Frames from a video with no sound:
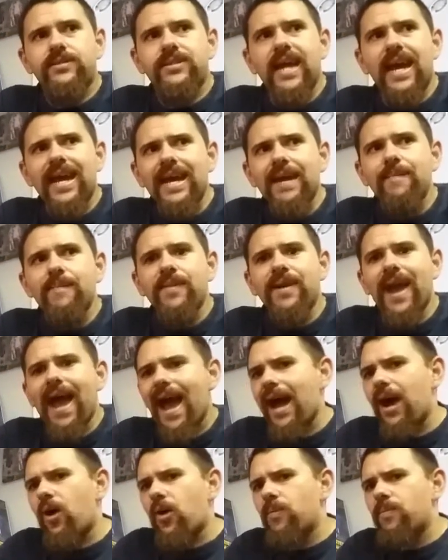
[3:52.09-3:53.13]
game
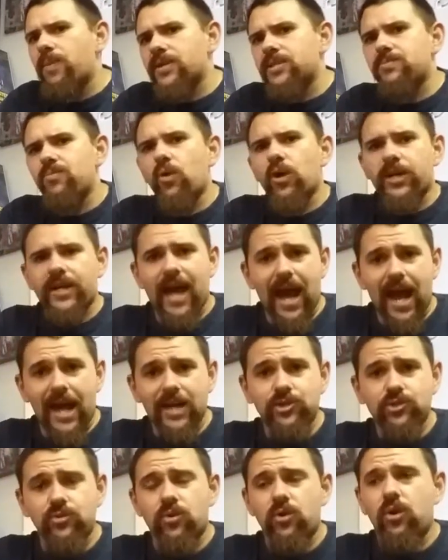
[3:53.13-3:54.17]
now, but it's more
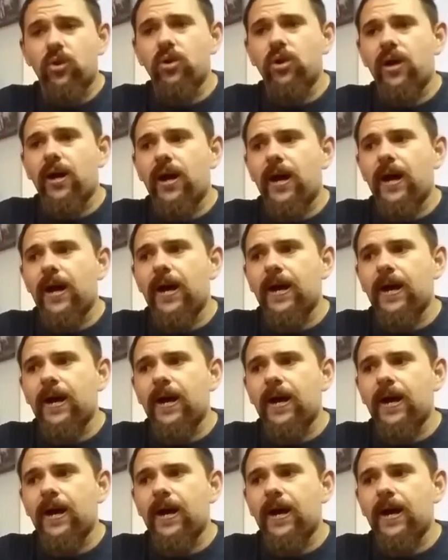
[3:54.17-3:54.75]
casual.